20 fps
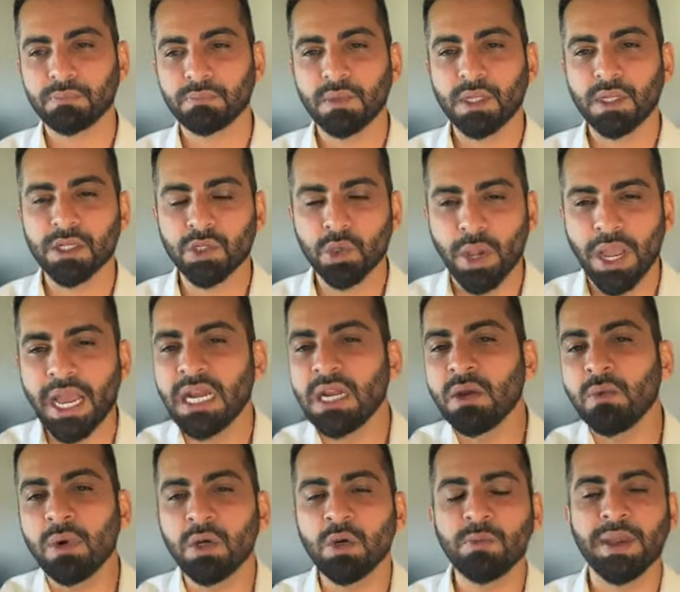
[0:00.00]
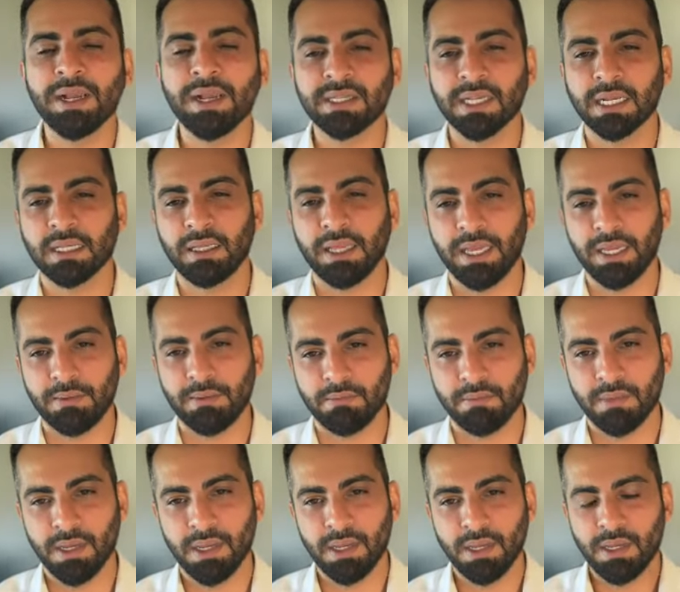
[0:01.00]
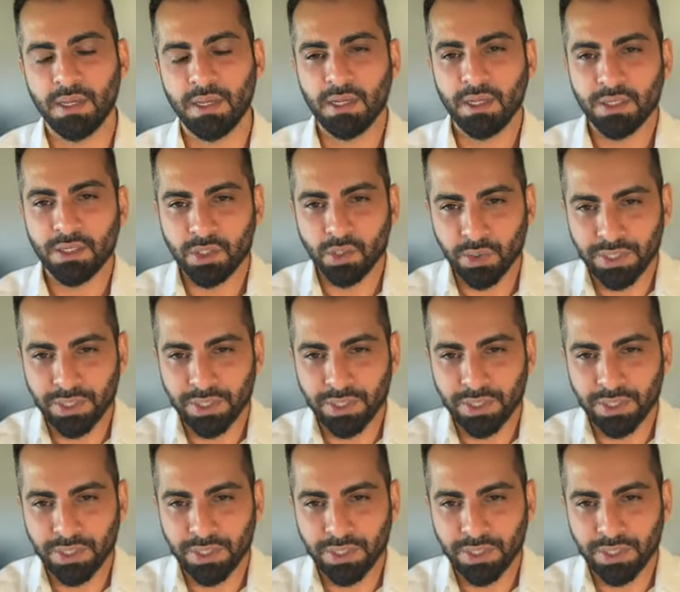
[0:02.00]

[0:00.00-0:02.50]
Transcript: So anyone who makes a claim to